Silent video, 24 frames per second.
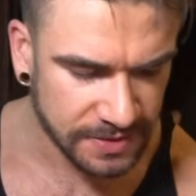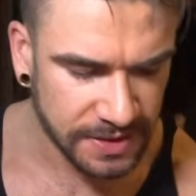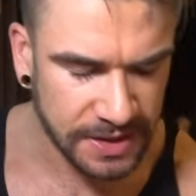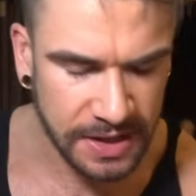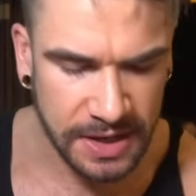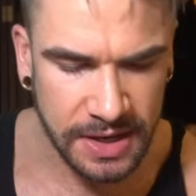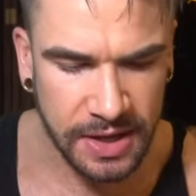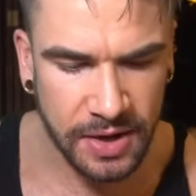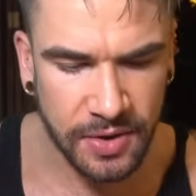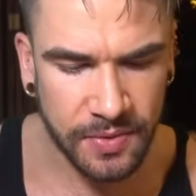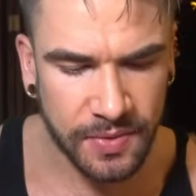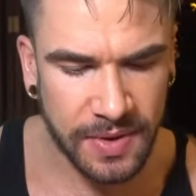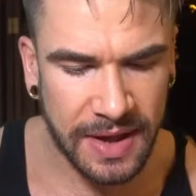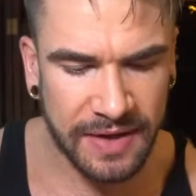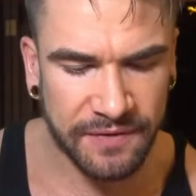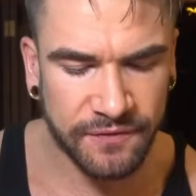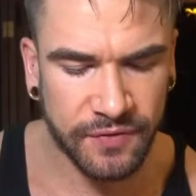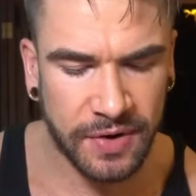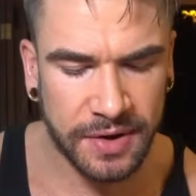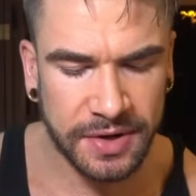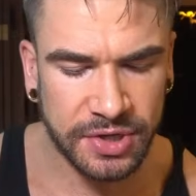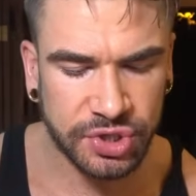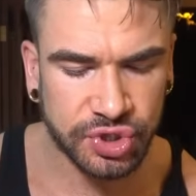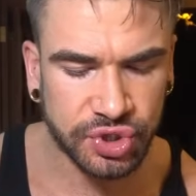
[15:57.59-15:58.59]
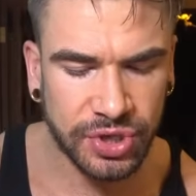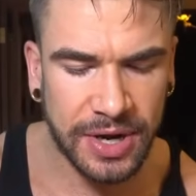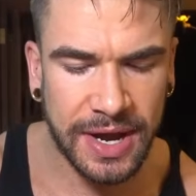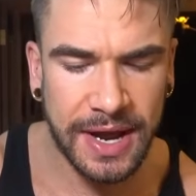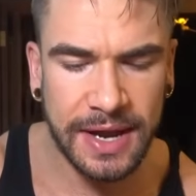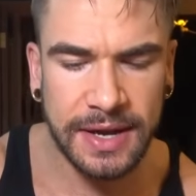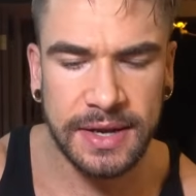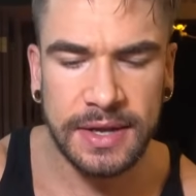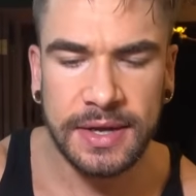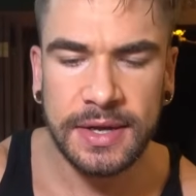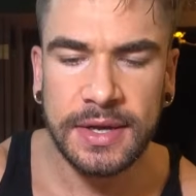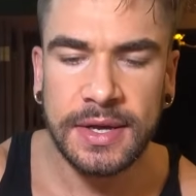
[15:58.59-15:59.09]
You know, I've already
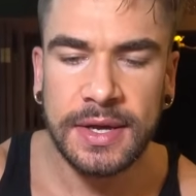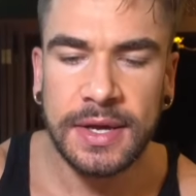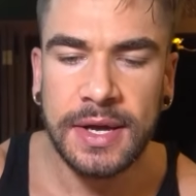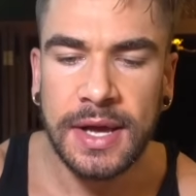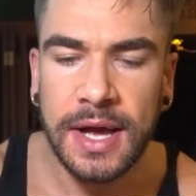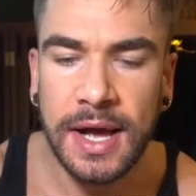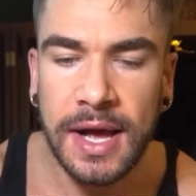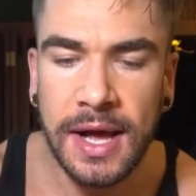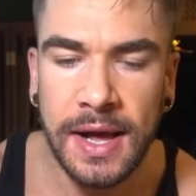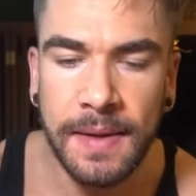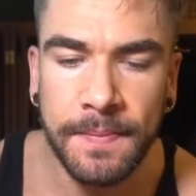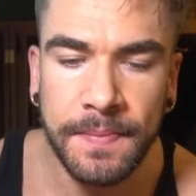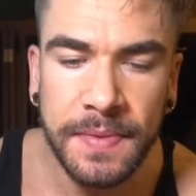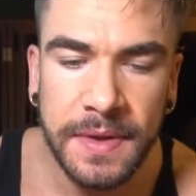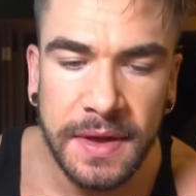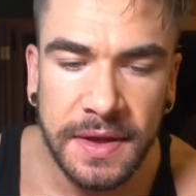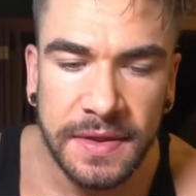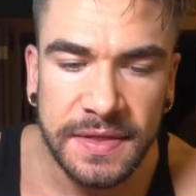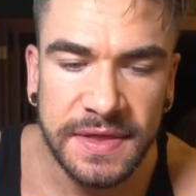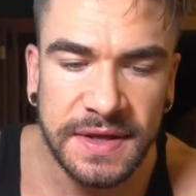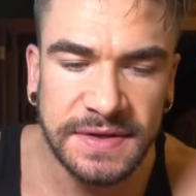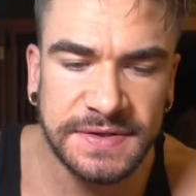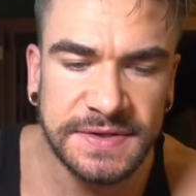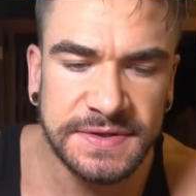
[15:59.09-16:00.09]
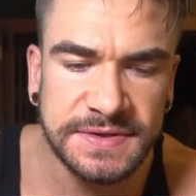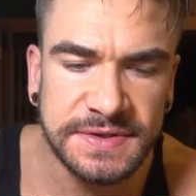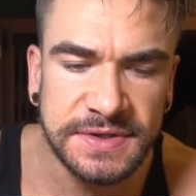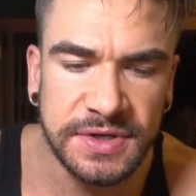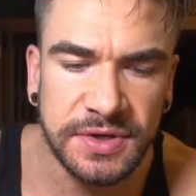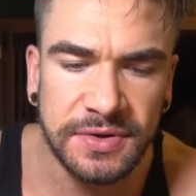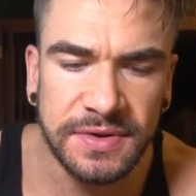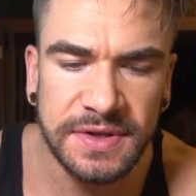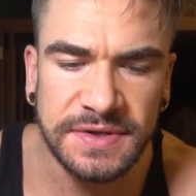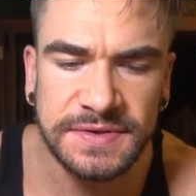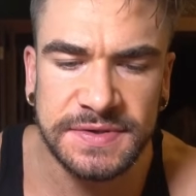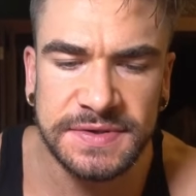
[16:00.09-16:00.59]
tried. This is
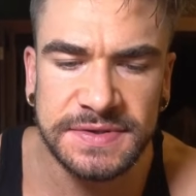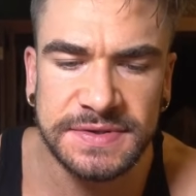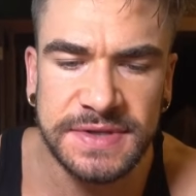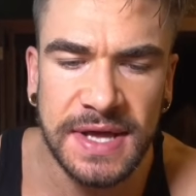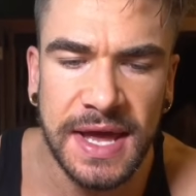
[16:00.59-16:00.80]
new. This is